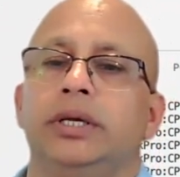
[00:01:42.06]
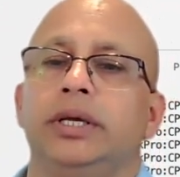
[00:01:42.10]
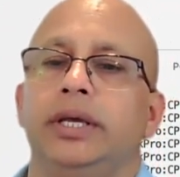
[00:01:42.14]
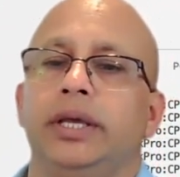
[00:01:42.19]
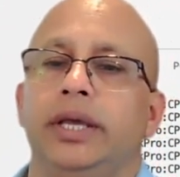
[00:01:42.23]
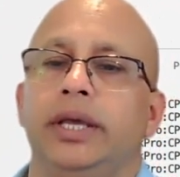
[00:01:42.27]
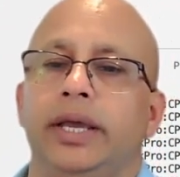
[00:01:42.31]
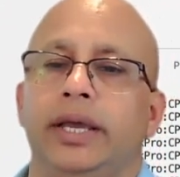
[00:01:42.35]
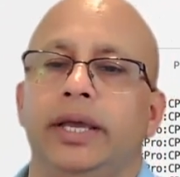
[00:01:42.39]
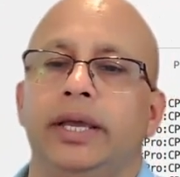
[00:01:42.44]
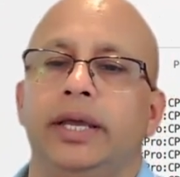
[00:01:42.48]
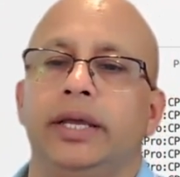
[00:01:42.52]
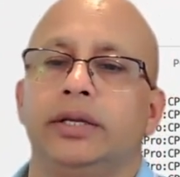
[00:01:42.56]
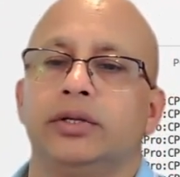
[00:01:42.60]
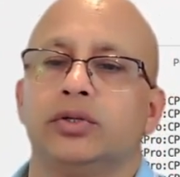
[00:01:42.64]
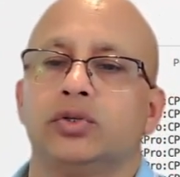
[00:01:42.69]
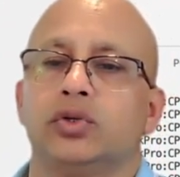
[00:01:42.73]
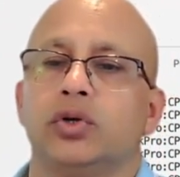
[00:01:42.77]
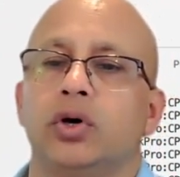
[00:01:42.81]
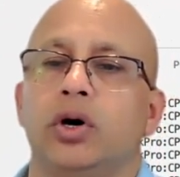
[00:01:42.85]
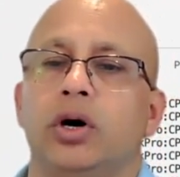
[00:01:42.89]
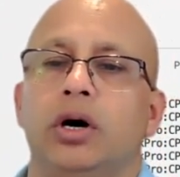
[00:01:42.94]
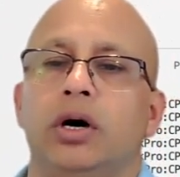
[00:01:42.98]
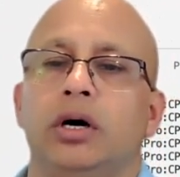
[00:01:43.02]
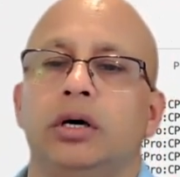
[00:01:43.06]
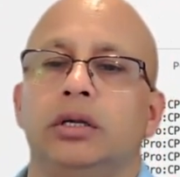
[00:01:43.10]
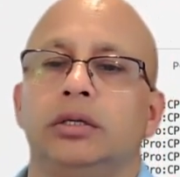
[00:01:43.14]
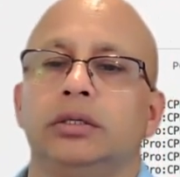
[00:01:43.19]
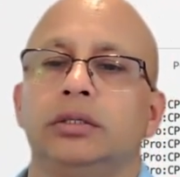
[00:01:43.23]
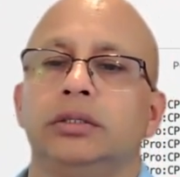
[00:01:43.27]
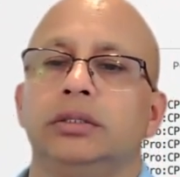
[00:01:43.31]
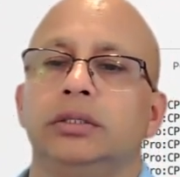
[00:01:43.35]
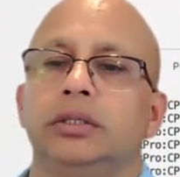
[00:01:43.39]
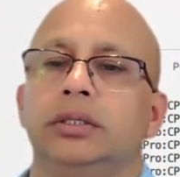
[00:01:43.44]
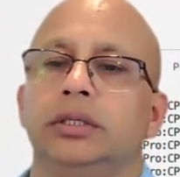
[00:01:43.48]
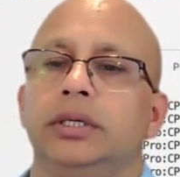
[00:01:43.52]
and so
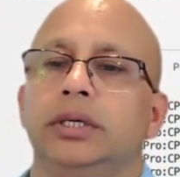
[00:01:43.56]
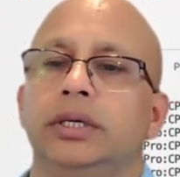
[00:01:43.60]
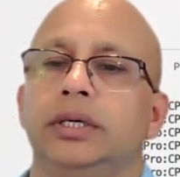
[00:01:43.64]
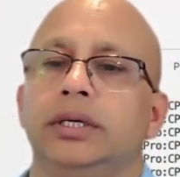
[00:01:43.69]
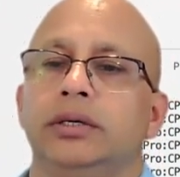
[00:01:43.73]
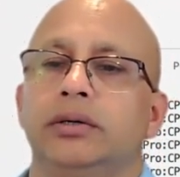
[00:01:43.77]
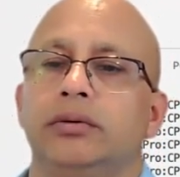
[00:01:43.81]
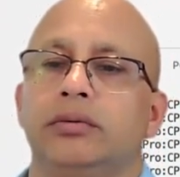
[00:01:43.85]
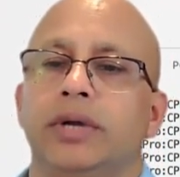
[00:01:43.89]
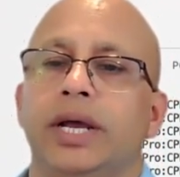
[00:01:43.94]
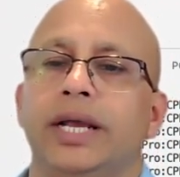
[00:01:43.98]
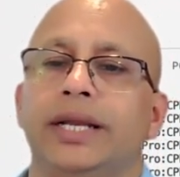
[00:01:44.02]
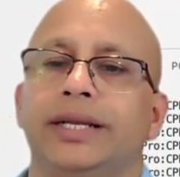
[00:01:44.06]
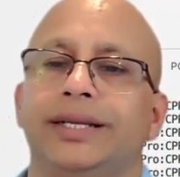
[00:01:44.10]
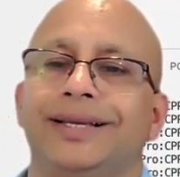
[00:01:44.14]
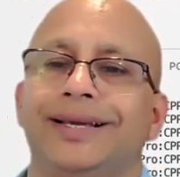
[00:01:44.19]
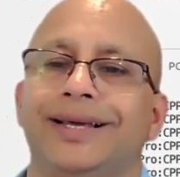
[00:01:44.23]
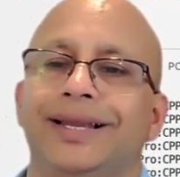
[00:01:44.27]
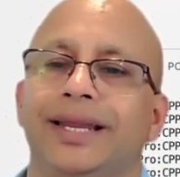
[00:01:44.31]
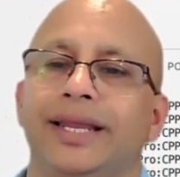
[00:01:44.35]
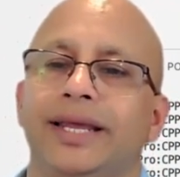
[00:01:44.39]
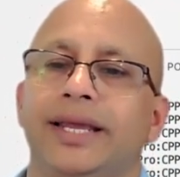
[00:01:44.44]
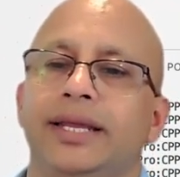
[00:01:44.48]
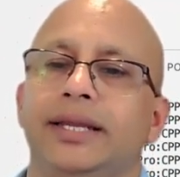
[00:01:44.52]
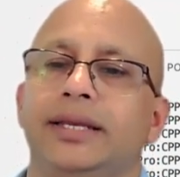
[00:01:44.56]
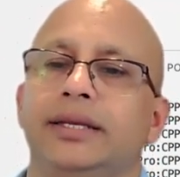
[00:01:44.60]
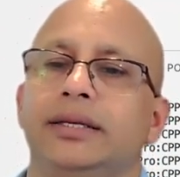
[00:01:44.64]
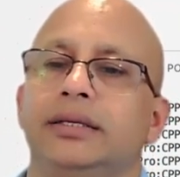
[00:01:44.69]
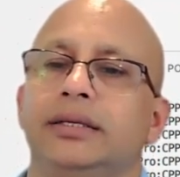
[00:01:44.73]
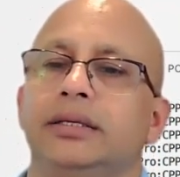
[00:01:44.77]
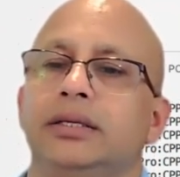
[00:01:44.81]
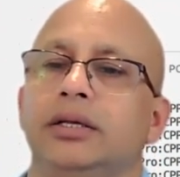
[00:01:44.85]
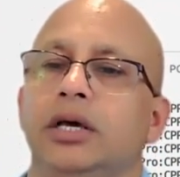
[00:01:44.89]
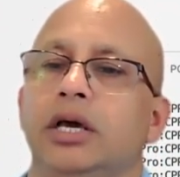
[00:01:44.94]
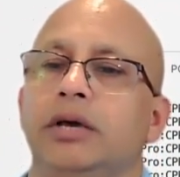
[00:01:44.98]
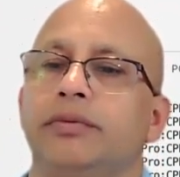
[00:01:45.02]
on. Write
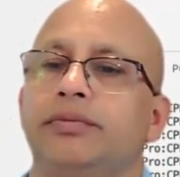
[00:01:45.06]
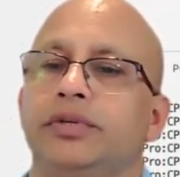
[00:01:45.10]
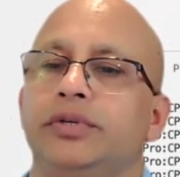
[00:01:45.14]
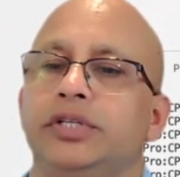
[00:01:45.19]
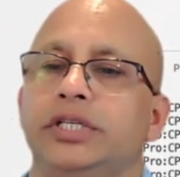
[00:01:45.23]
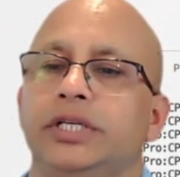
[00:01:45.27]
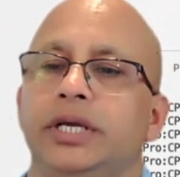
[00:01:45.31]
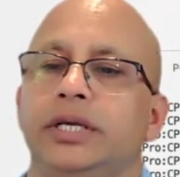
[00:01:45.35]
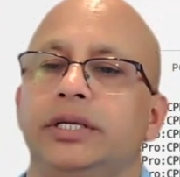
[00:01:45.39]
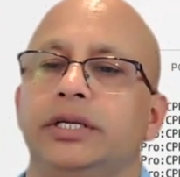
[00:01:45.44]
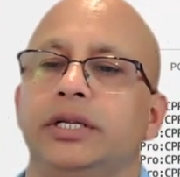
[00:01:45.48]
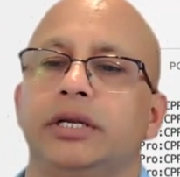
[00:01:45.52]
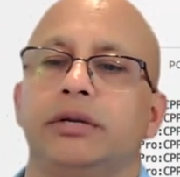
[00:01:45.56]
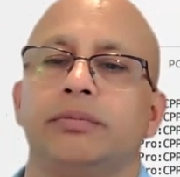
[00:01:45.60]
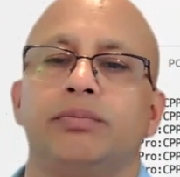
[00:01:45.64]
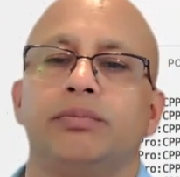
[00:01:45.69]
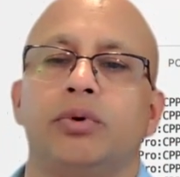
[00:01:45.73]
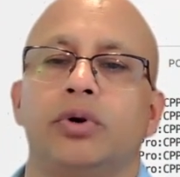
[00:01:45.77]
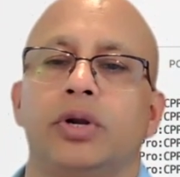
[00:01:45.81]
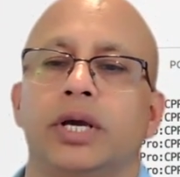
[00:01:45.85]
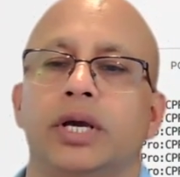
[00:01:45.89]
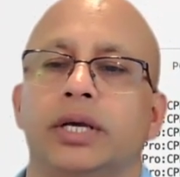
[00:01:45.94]
clean, efficient, and